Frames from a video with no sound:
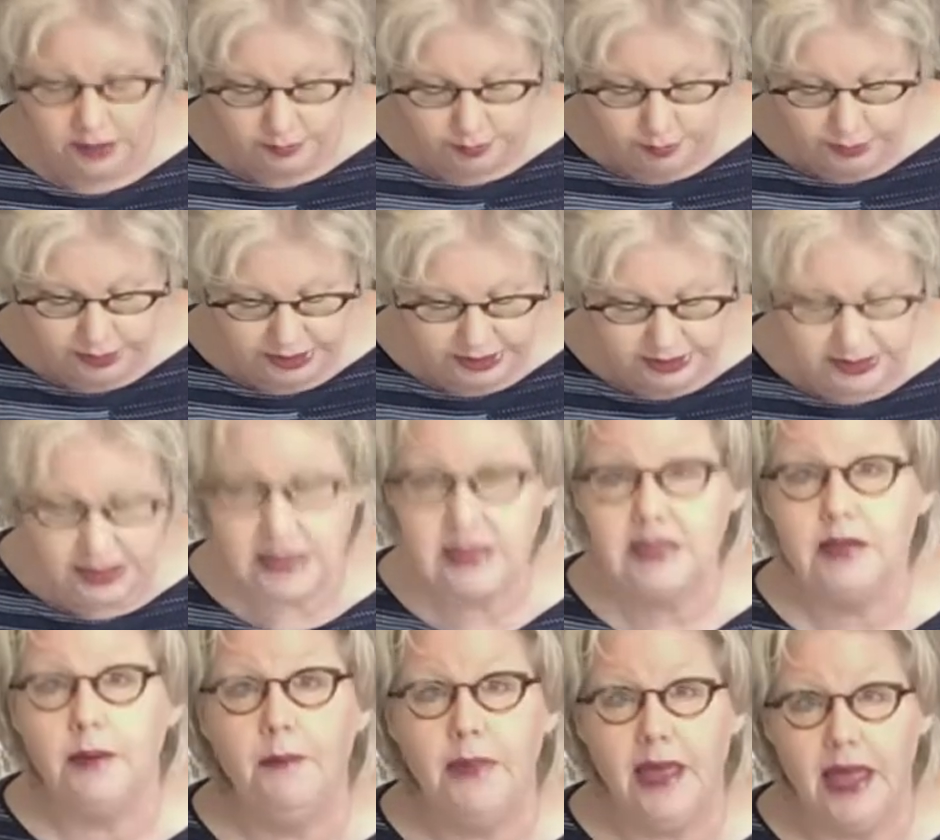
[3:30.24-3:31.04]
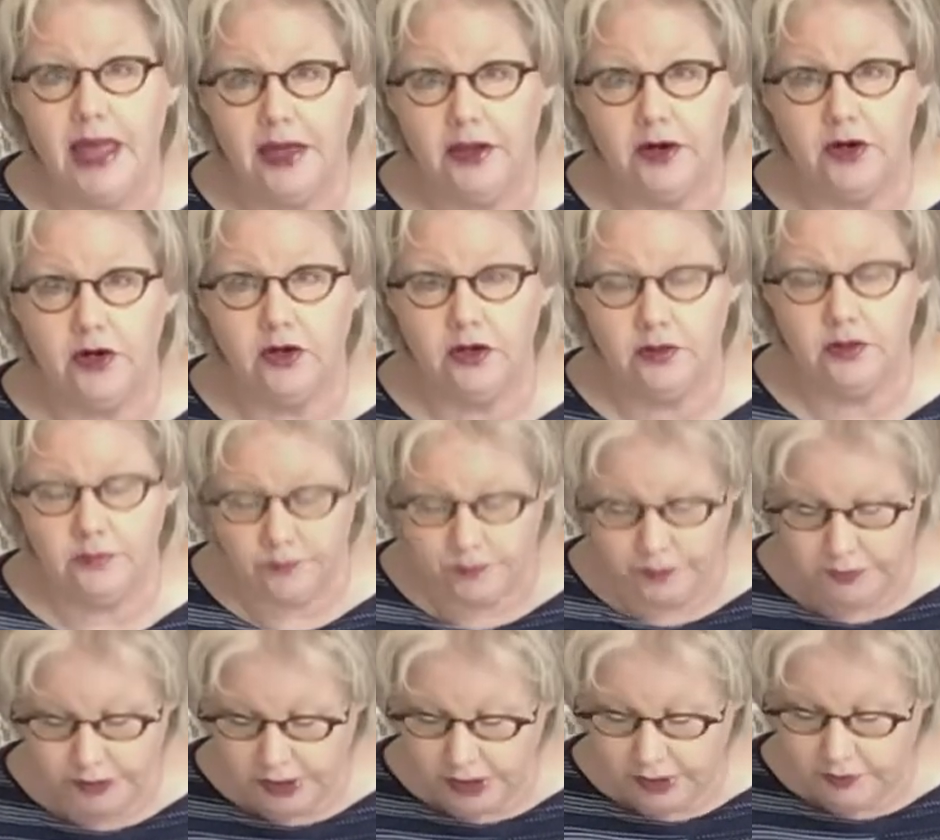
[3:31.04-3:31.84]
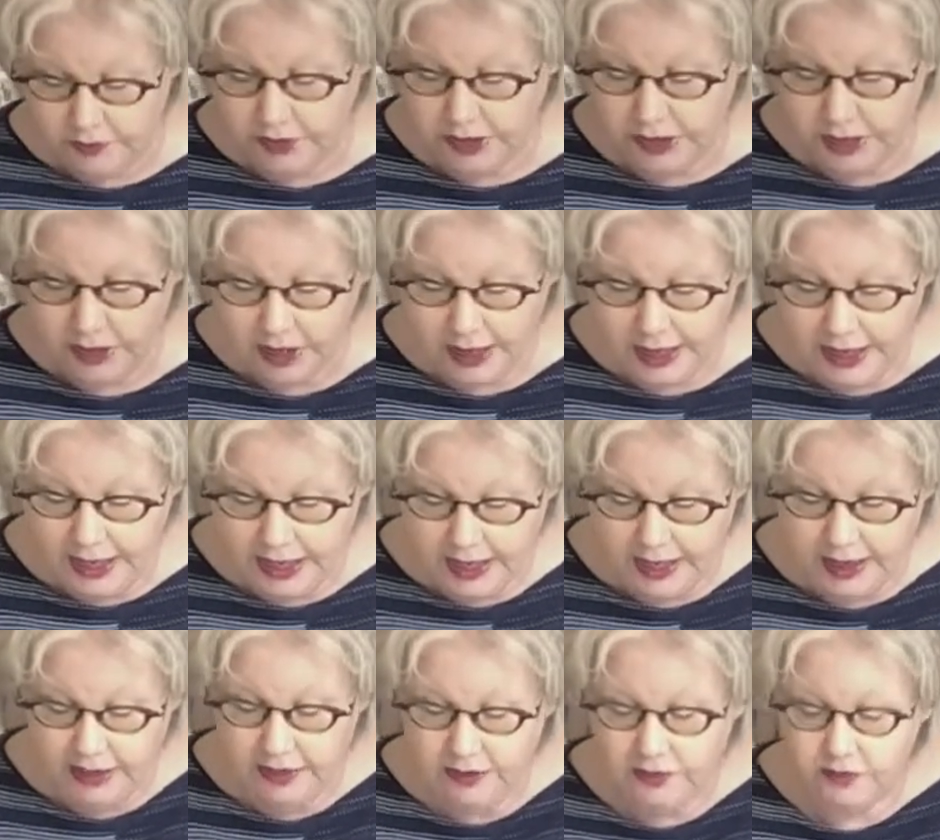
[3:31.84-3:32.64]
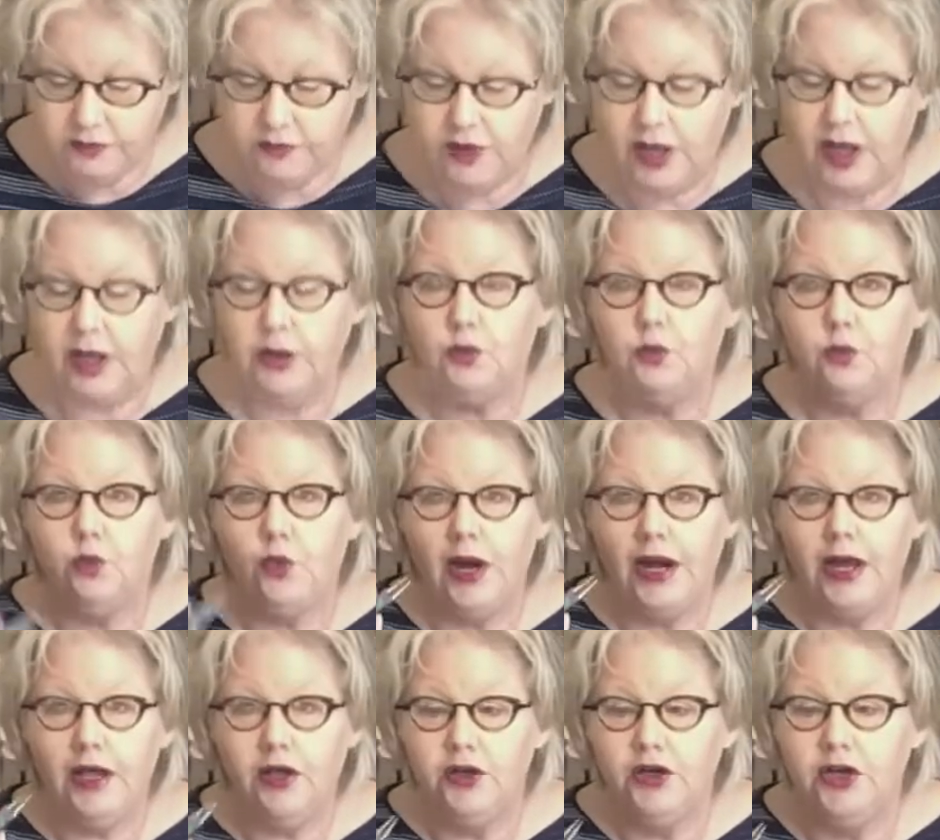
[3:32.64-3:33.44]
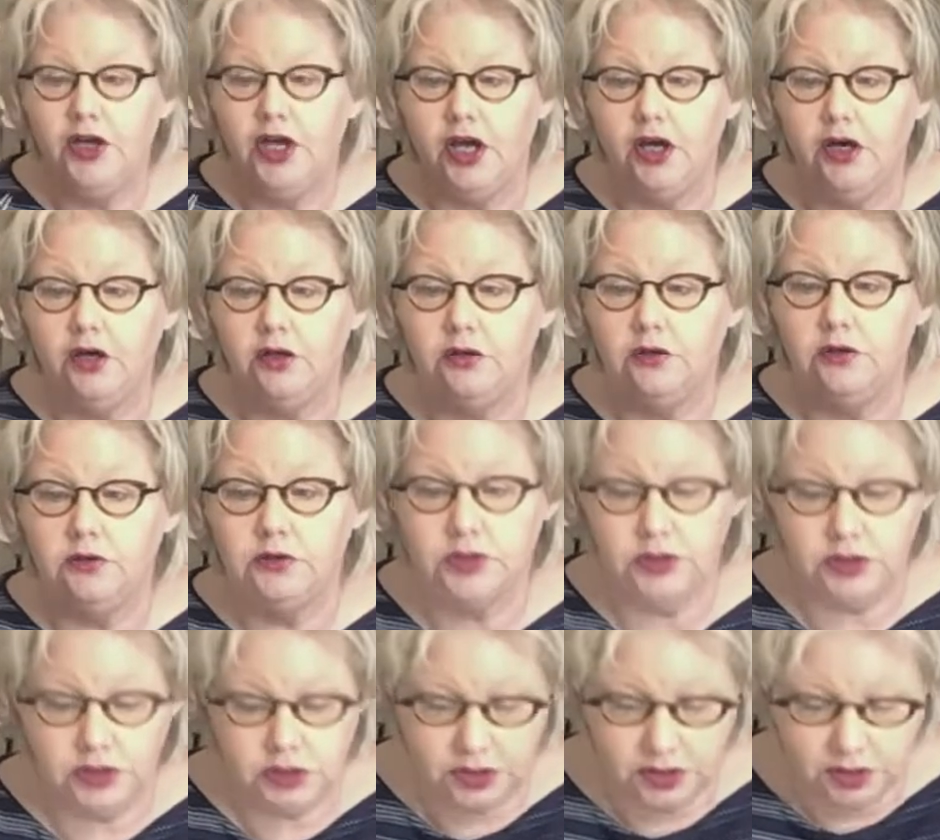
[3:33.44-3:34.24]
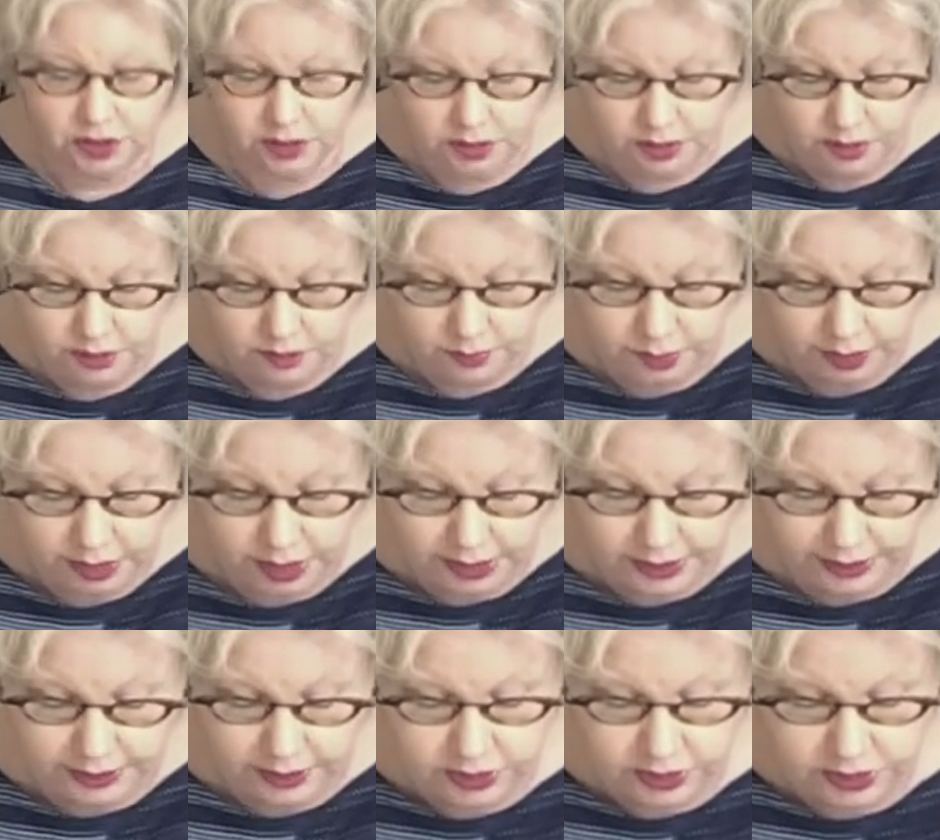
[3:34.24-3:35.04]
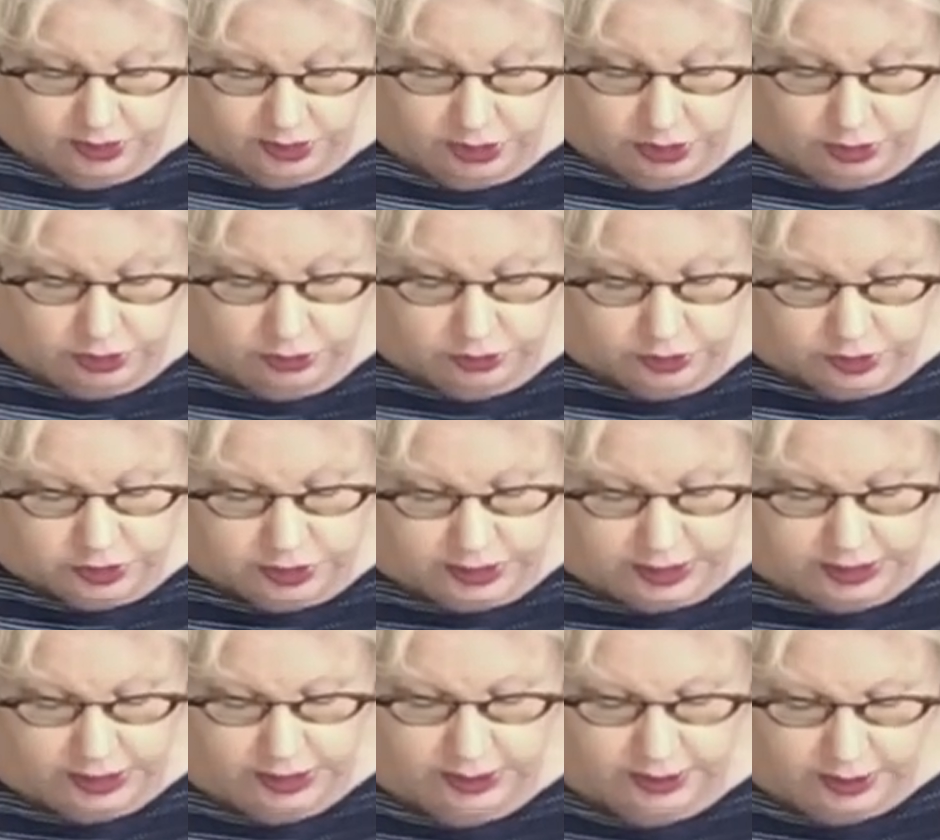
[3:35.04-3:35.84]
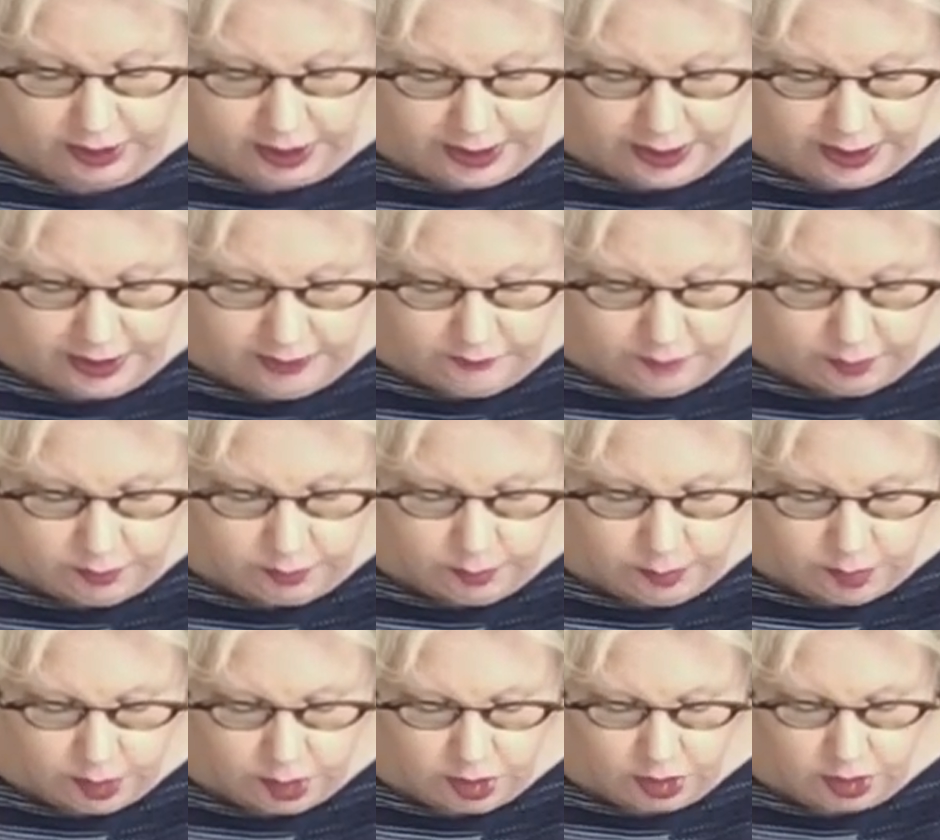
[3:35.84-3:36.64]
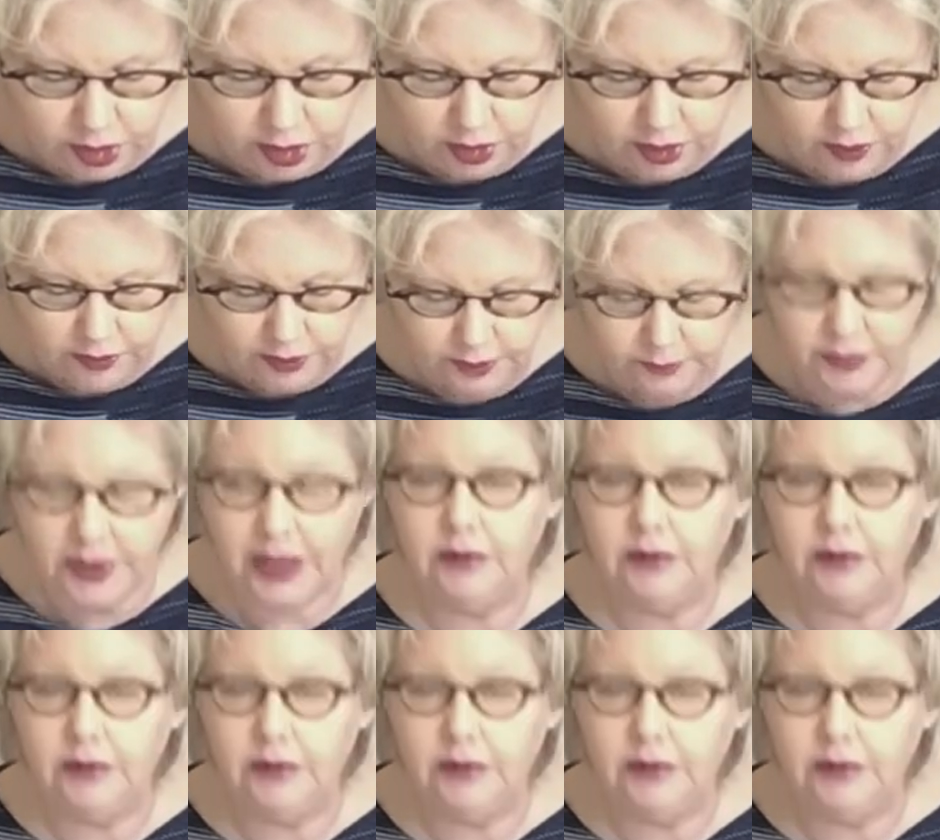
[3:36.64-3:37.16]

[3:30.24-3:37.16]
but it doesn't matter. Then I have round-nosed pliers, and you'll see here I have a mark on them.